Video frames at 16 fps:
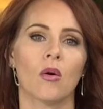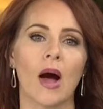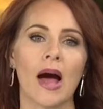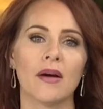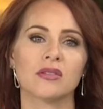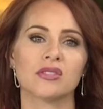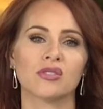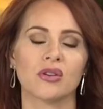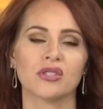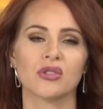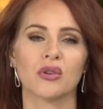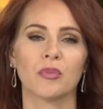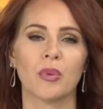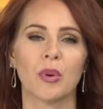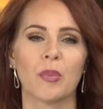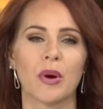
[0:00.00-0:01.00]
Ohio's
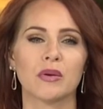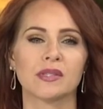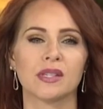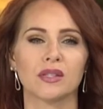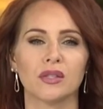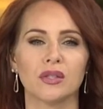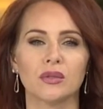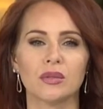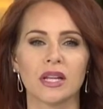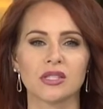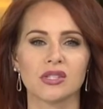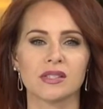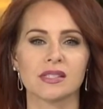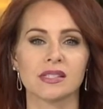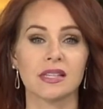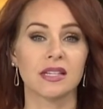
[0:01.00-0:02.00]
treasurer proposing new
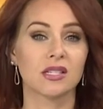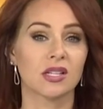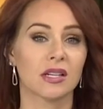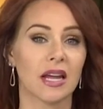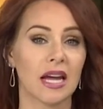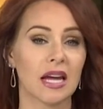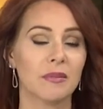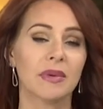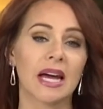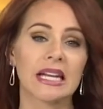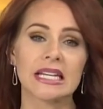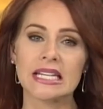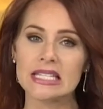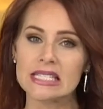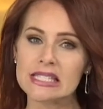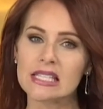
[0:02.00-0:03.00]
legislation aimed
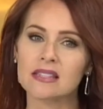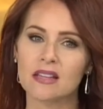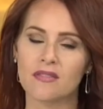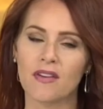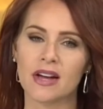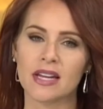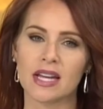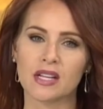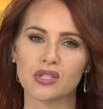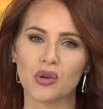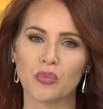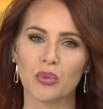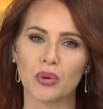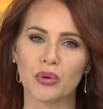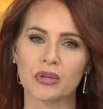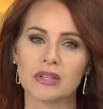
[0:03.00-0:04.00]
at easing the
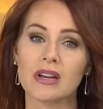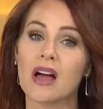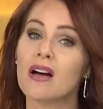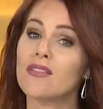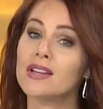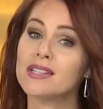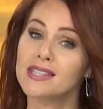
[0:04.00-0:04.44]
financial burden of